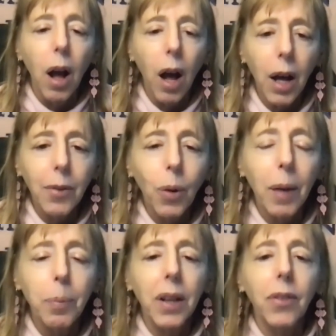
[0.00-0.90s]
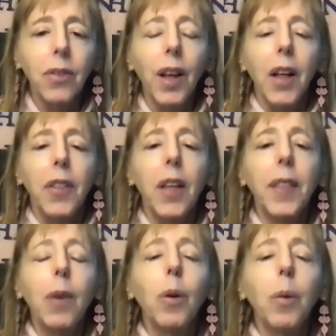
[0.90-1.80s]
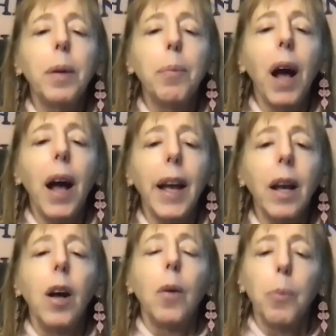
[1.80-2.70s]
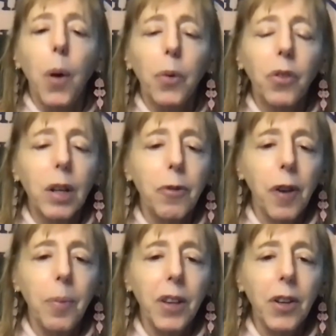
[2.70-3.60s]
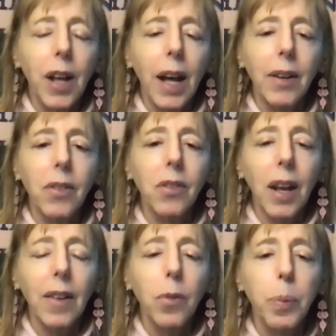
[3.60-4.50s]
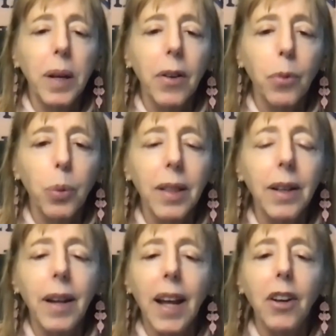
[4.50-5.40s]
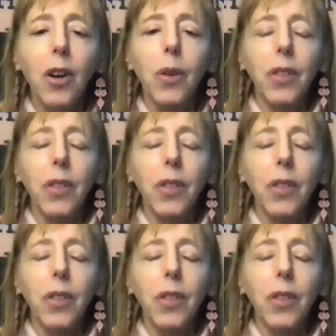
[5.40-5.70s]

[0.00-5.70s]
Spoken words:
on weapons that they will be buying mostly from the United States, because within NATO,